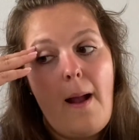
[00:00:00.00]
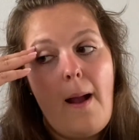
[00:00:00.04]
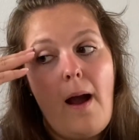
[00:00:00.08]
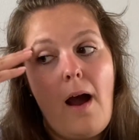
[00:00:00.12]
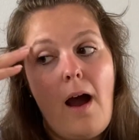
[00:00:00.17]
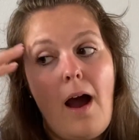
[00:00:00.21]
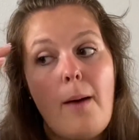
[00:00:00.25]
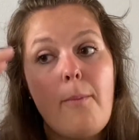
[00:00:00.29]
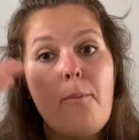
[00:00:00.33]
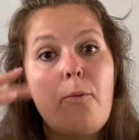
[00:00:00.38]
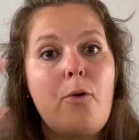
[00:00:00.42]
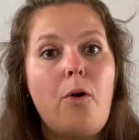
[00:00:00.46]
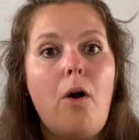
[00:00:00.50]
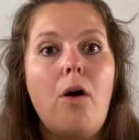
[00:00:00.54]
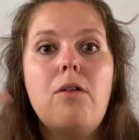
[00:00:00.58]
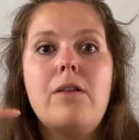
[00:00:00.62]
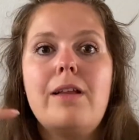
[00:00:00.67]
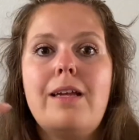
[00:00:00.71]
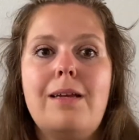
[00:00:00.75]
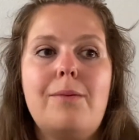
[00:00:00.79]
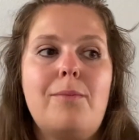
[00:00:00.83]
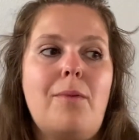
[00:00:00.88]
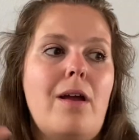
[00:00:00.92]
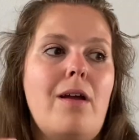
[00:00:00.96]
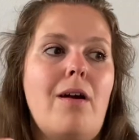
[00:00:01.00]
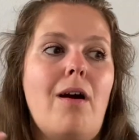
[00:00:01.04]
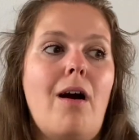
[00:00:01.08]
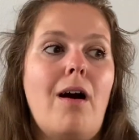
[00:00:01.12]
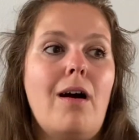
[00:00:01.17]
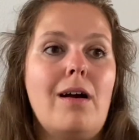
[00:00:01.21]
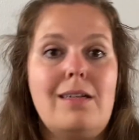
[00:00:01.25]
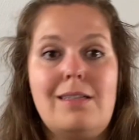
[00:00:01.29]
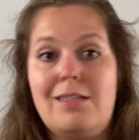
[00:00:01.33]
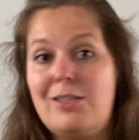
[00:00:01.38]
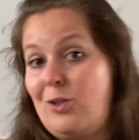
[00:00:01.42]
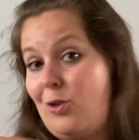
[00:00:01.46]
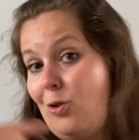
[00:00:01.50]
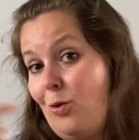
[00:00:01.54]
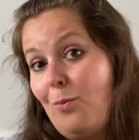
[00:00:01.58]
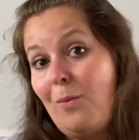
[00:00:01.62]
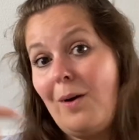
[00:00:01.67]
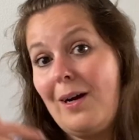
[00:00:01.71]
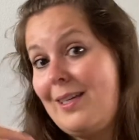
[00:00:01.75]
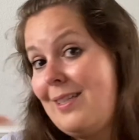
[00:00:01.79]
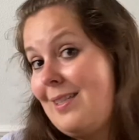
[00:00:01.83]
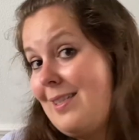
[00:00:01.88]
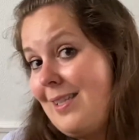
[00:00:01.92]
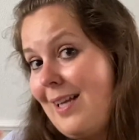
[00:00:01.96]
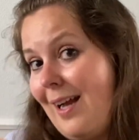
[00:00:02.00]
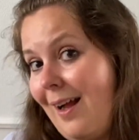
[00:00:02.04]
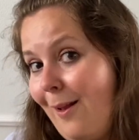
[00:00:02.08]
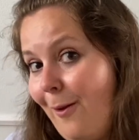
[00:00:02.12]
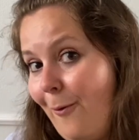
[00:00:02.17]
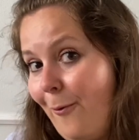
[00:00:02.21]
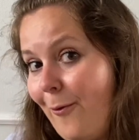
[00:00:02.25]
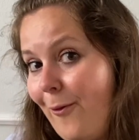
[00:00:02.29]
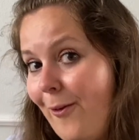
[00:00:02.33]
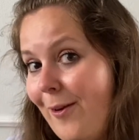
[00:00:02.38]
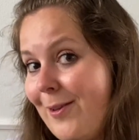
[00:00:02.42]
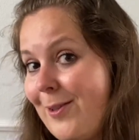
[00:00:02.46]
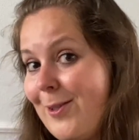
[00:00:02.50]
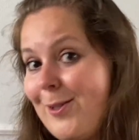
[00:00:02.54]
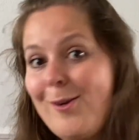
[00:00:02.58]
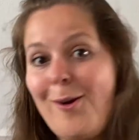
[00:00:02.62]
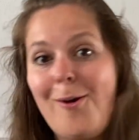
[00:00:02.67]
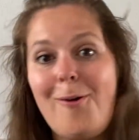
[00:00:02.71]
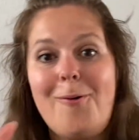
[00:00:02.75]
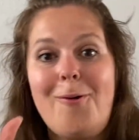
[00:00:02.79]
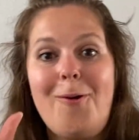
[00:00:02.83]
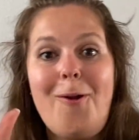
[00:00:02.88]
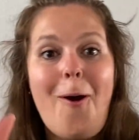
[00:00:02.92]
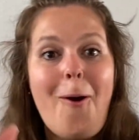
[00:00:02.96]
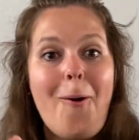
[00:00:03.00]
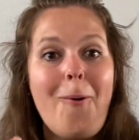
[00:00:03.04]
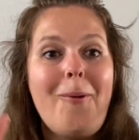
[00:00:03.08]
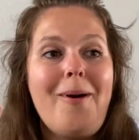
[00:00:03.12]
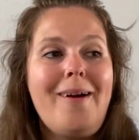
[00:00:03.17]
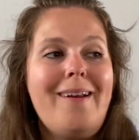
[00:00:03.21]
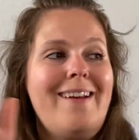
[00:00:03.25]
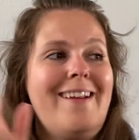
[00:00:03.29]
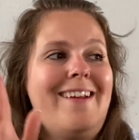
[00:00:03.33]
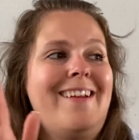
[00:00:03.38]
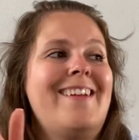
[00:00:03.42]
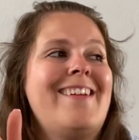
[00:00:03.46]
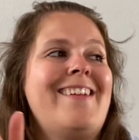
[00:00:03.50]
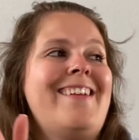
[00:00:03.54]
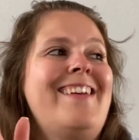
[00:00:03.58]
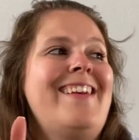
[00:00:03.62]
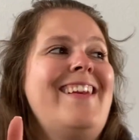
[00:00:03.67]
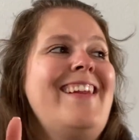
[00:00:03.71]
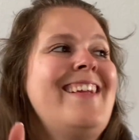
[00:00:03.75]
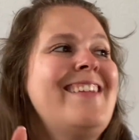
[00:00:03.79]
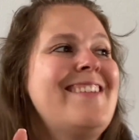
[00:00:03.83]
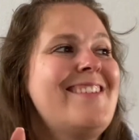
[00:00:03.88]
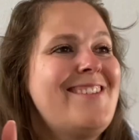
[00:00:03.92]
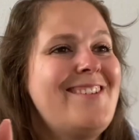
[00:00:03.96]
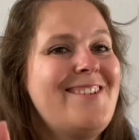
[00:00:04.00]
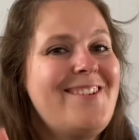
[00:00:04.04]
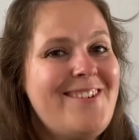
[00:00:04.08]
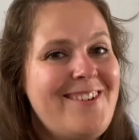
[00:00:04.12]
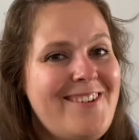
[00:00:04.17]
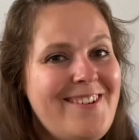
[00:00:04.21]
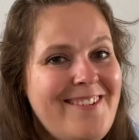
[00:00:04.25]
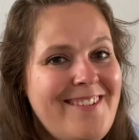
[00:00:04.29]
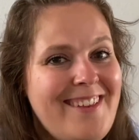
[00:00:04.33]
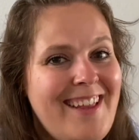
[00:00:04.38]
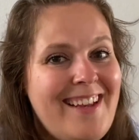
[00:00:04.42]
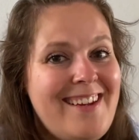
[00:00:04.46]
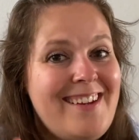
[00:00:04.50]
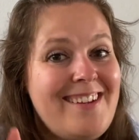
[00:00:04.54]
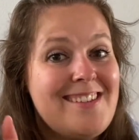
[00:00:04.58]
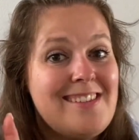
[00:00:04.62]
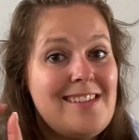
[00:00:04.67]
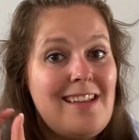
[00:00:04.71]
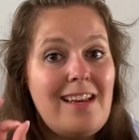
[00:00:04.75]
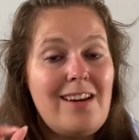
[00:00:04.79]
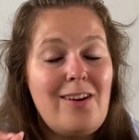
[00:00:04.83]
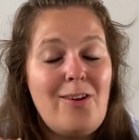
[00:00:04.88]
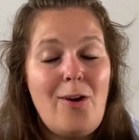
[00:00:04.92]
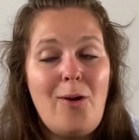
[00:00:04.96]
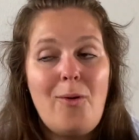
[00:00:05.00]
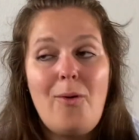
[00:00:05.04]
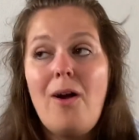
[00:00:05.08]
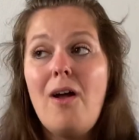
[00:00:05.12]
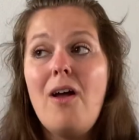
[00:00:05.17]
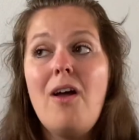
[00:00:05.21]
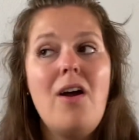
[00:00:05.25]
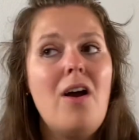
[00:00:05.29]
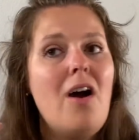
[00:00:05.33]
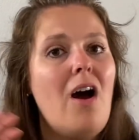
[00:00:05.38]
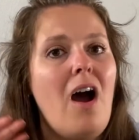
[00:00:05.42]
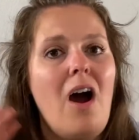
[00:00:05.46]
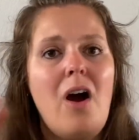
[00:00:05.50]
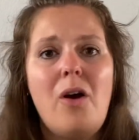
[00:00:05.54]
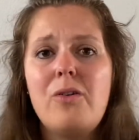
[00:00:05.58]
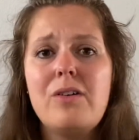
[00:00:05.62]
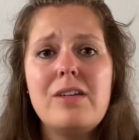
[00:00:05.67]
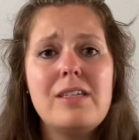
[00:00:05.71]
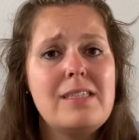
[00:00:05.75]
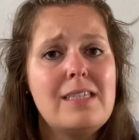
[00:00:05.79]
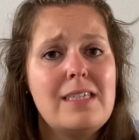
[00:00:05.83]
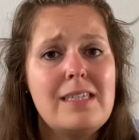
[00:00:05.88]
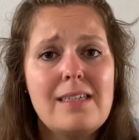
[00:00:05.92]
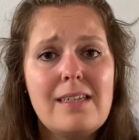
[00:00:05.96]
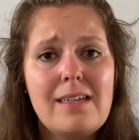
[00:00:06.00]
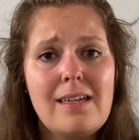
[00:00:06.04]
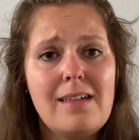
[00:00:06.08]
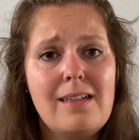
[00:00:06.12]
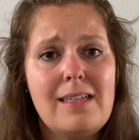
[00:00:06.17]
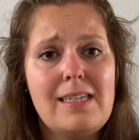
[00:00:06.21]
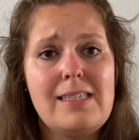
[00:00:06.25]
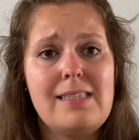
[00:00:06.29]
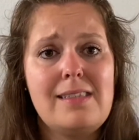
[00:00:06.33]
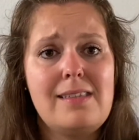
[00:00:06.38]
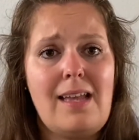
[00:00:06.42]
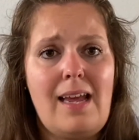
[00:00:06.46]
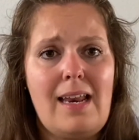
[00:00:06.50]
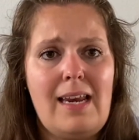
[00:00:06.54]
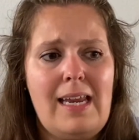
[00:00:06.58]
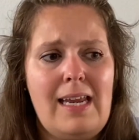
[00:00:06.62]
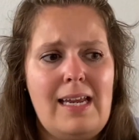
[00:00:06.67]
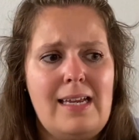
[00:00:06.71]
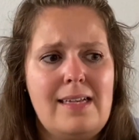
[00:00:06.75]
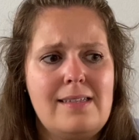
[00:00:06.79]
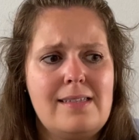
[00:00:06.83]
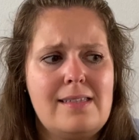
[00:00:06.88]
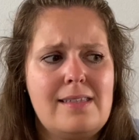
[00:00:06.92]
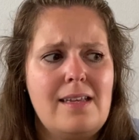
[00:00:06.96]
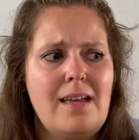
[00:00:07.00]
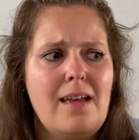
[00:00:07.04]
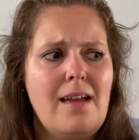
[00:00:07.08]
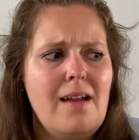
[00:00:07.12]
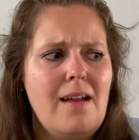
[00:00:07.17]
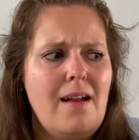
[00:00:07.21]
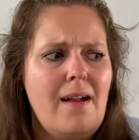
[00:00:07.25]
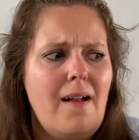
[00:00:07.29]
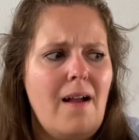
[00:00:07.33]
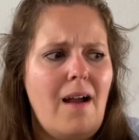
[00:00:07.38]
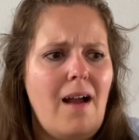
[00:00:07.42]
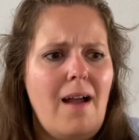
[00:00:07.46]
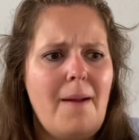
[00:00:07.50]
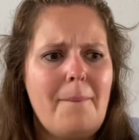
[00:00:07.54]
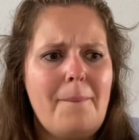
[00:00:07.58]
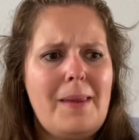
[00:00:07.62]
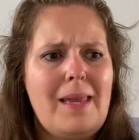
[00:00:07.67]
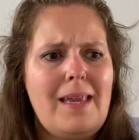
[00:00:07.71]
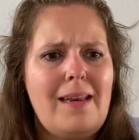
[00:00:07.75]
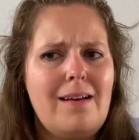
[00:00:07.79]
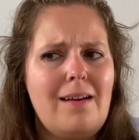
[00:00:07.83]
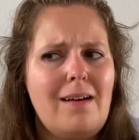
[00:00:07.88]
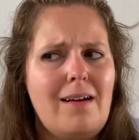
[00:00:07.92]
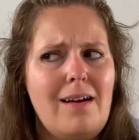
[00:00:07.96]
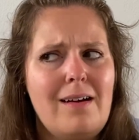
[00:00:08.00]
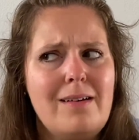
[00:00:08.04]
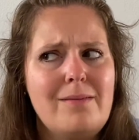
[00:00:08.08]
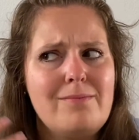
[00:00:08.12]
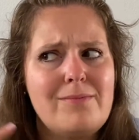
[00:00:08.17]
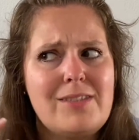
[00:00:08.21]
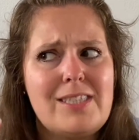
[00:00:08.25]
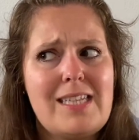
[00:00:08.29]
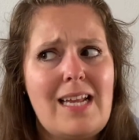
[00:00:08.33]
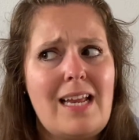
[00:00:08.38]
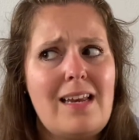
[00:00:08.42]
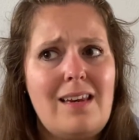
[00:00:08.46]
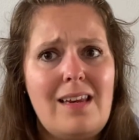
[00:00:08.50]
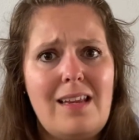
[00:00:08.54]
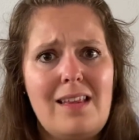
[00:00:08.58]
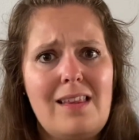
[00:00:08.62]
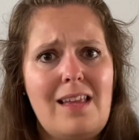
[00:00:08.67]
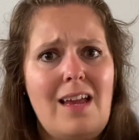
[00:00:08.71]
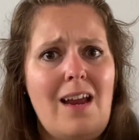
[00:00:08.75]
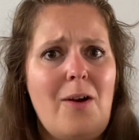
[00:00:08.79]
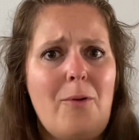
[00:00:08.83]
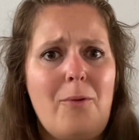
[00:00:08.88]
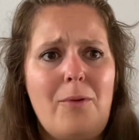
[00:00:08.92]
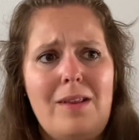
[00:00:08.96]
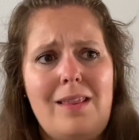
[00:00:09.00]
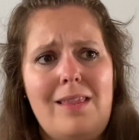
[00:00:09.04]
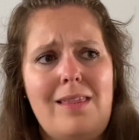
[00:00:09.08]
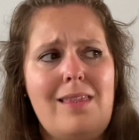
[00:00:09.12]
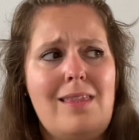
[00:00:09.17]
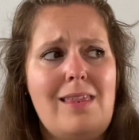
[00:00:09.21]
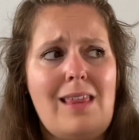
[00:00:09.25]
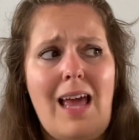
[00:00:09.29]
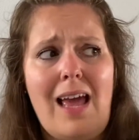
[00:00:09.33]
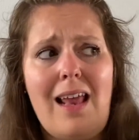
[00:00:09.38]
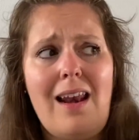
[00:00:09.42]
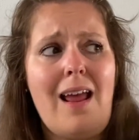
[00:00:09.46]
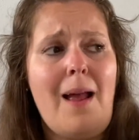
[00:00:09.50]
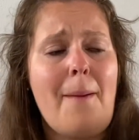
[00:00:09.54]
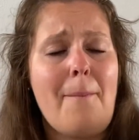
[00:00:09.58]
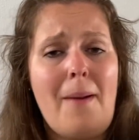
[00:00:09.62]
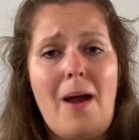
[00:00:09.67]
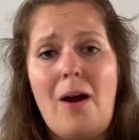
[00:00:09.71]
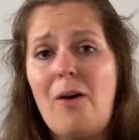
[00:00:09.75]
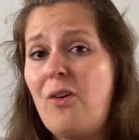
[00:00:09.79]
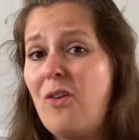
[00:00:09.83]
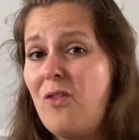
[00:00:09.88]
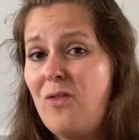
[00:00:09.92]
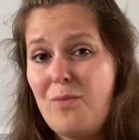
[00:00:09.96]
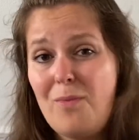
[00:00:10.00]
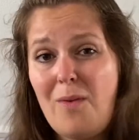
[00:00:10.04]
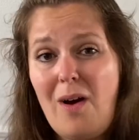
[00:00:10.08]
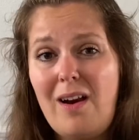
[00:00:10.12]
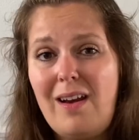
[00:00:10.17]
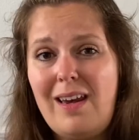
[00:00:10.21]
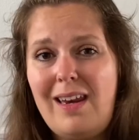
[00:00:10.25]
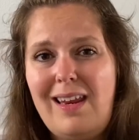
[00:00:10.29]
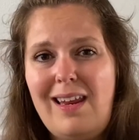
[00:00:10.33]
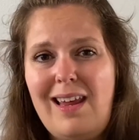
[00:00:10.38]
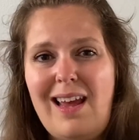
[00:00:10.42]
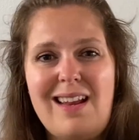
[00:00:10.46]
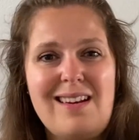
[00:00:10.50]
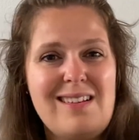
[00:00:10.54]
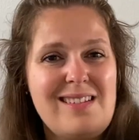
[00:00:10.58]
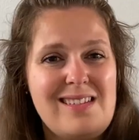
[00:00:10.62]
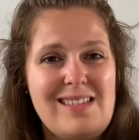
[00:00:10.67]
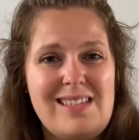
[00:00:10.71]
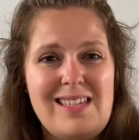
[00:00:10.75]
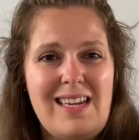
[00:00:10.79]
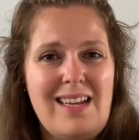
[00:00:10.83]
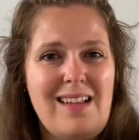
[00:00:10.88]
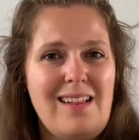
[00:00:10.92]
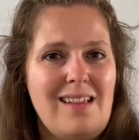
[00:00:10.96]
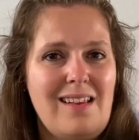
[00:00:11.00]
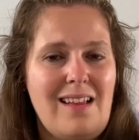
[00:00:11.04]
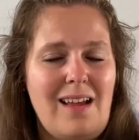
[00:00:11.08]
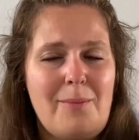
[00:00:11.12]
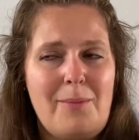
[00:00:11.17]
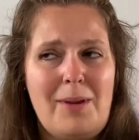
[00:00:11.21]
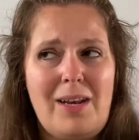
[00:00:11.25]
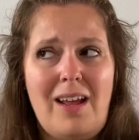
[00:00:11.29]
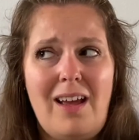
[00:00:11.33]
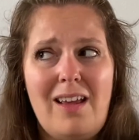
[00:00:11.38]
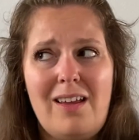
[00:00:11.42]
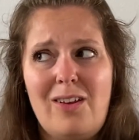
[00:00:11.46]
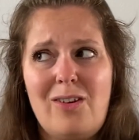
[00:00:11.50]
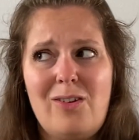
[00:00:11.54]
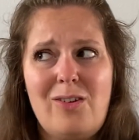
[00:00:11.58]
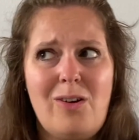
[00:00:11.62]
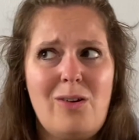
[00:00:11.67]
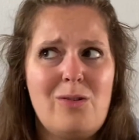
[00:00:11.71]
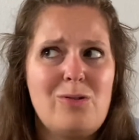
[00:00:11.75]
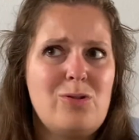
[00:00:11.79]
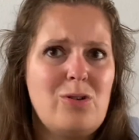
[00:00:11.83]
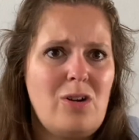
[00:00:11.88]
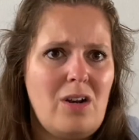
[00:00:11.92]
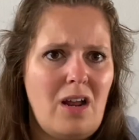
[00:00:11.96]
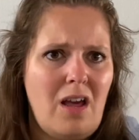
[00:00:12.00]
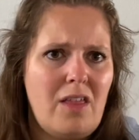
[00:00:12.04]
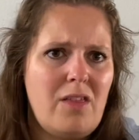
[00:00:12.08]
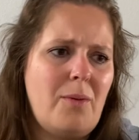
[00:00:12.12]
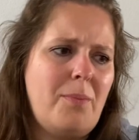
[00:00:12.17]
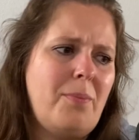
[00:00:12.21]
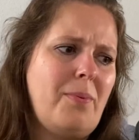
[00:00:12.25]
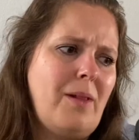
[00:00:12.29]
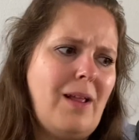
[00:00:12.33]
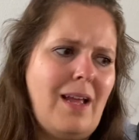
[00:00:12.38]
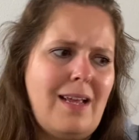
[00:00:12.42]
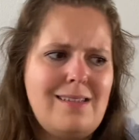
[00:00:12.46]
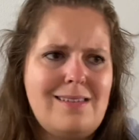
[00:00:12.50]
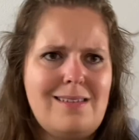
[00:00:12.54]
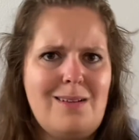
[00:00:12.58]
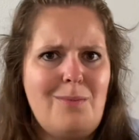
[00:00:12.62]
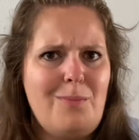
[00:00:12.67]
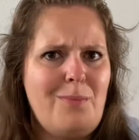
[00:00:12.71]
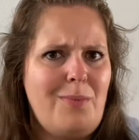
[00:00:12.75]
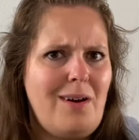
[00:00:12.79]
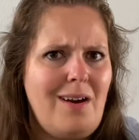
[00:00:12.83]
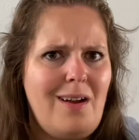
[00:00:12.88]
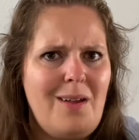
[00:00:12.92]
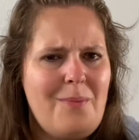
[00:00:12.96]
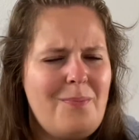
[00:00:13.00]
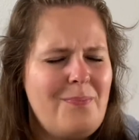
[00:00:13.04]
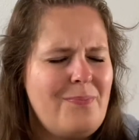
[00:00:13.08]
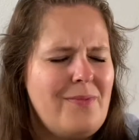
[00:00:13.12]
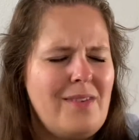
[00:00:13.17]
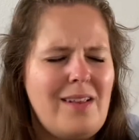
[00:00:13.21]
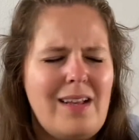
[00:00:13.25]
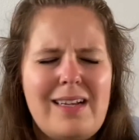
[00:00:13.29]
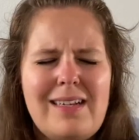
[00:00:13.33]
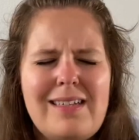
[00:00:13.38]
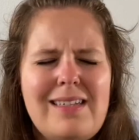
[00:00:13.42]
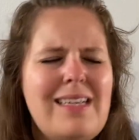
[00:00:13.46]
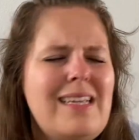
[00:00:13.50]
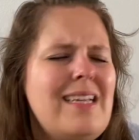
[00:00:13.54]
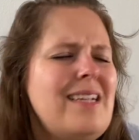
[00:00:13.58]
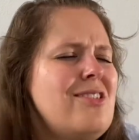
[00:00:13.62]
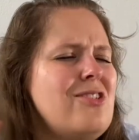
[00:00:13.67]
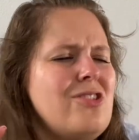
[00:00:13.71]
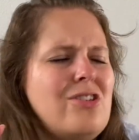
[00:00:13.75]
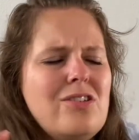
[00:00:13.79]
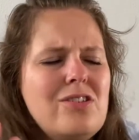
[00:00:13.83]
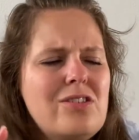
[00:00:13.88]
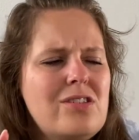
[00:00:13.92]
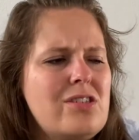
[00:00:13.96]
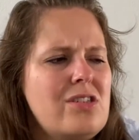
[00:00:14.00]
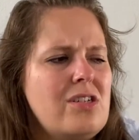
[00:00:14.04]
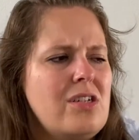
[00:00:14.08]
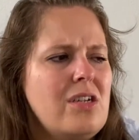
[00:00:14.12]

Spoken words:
I'm rolling my eyes to myself. So no one needs to do that, because I know how ridiculous that is. I mean, I'm standing there with that amount of money, and still, I mean, I could go to another place and buy, like, it's just,